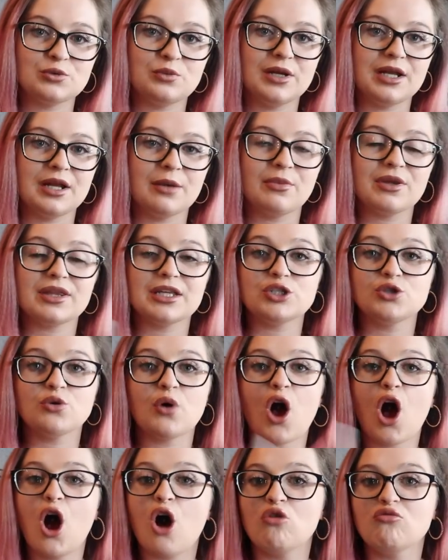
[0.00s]
pink, but they do a
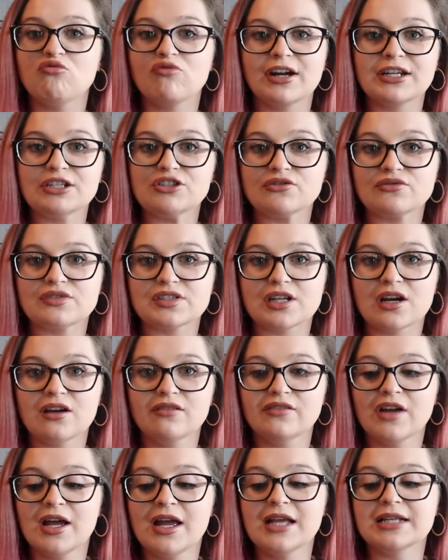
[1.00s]
whole range of
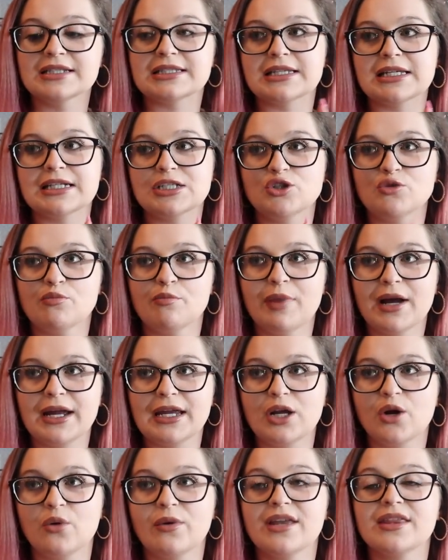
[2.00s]
stuff. So they do
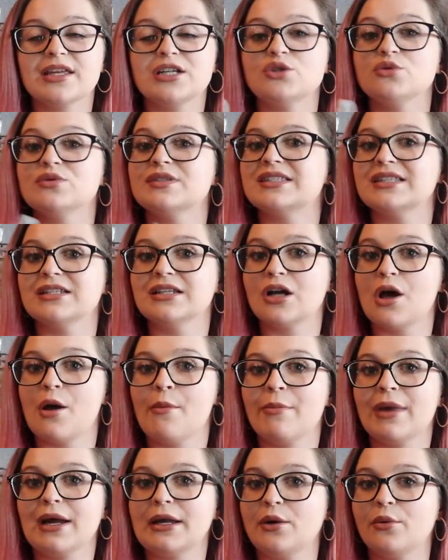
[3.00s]
bakeware, they do silicone
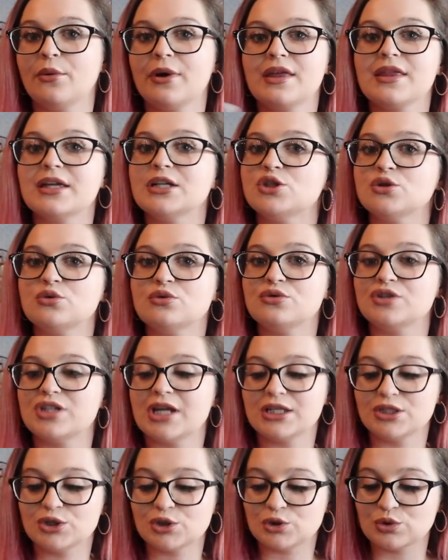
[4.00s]
bakeware, they do
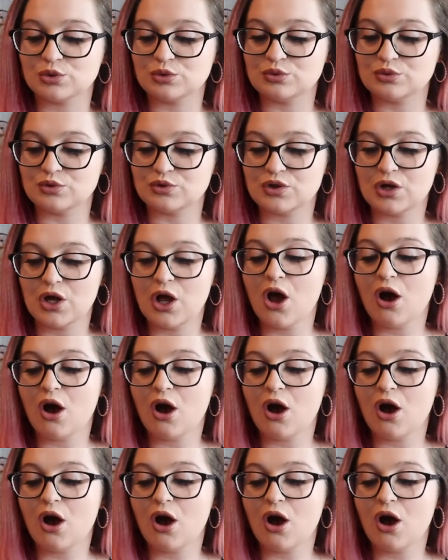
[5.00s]
utensils.